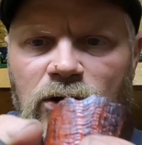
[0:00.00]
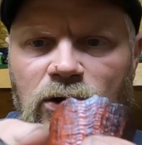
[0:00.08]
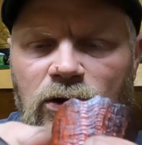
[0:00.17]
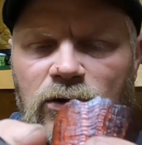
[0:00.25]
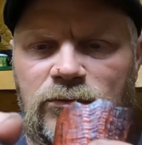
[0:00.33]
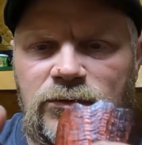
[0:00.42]

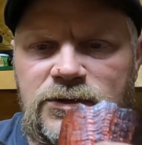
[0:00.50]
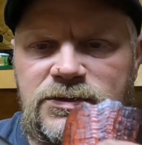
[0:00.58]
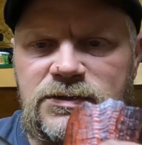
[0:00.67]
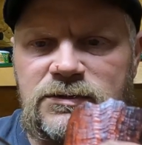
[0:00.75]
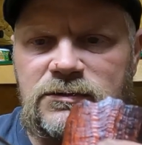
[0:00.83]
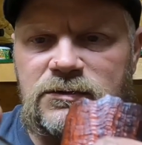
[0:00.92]
on the
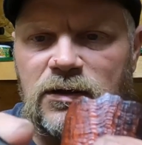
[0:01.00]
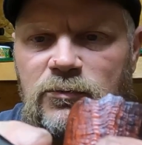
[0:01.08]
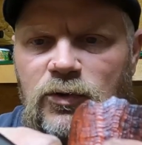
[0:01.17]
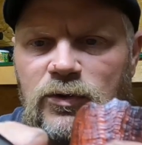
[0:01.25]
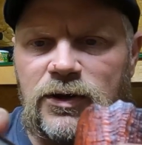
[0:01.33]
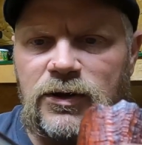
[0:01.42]

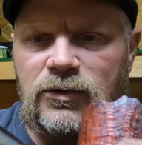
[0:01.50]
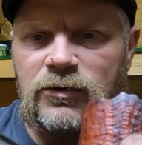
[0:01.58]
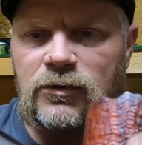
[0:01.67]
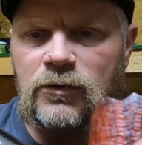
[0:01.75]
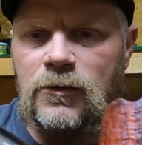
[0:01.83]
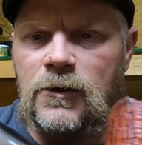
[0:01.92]
stummel
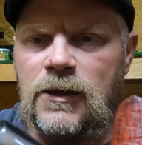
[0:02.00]
here,